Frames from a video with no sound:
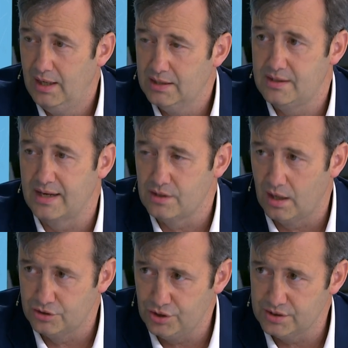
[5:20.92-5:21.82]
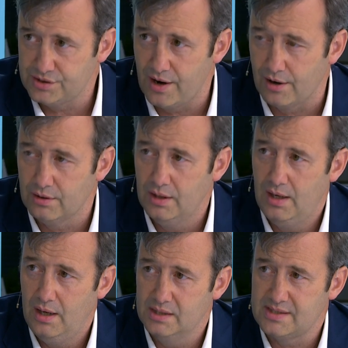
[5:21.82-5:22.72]
The technology is there.
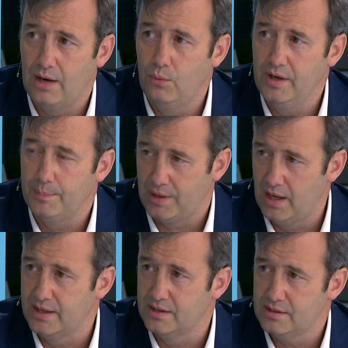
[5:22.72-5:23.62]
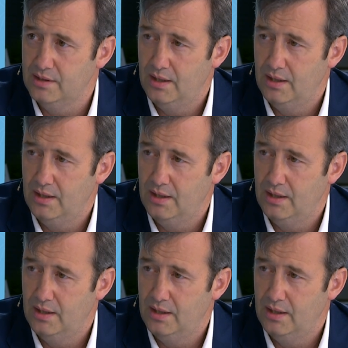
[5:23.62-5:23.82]
It's how we apply it,